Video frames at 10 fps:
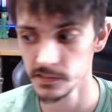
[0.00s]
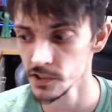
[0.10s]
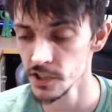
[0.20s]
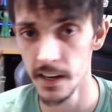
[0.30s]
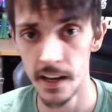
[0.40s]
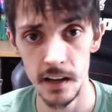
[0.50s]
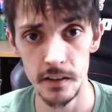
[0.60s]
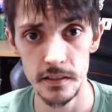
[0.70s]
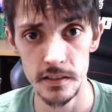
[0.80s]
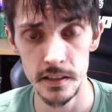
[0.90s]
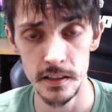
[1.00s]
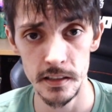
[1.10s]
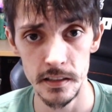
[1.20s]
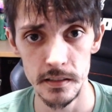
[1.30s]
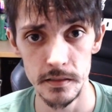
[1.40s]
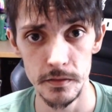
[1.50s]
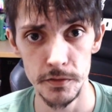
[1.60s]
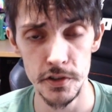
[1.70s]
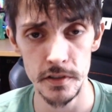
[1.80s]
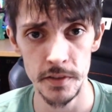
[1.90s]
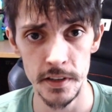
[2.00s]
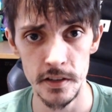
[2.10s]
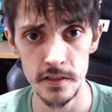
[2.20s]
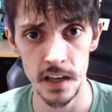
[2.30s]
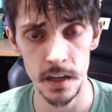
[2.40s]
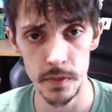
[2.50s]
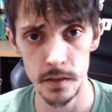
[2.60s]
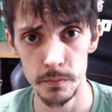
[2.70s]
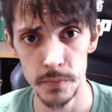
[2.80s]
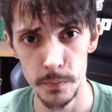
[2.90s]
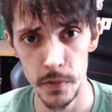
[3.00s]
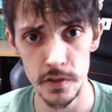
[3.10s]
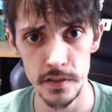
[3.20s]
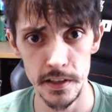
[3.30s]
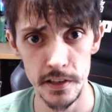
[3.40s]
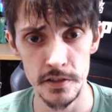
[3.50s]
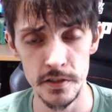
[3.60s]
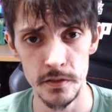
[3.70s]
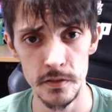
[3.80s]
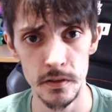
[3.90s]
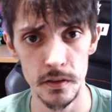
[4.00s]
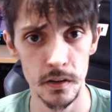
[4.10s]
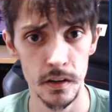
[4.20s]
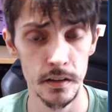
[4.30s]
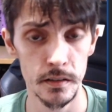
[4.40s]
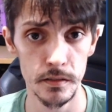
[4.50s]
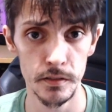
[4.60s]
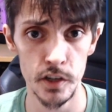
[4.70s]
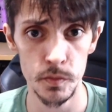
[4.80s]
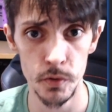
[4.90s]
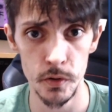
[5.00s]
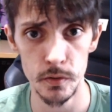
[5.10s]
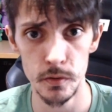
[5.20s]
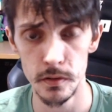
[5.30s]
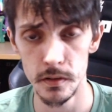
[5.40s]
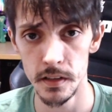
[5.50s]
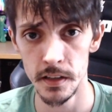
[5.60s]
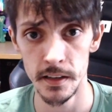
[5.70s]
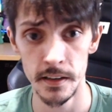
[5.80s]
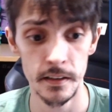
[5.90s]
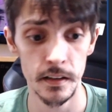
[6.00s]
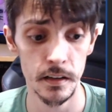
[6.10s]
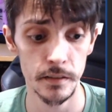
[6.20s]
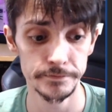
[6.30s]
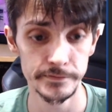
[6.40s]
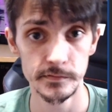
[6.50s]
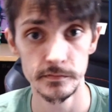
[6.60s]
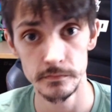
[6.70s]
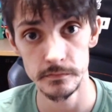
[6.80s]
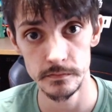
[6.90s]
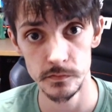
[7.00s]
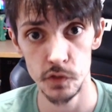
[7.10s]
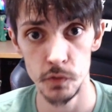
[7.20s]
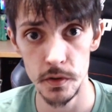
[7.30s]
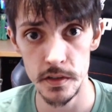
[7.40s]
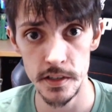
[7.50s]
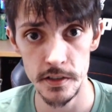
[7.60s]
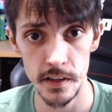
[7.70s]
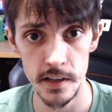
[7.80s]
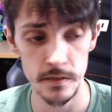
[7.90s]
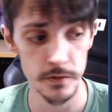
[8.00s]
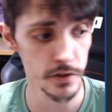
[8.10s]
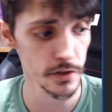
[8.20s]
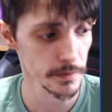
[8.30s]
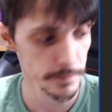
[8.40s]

Check out the future videos that I'll be posting here soon on Touch Portal, and look forward to seeing you guys in the future.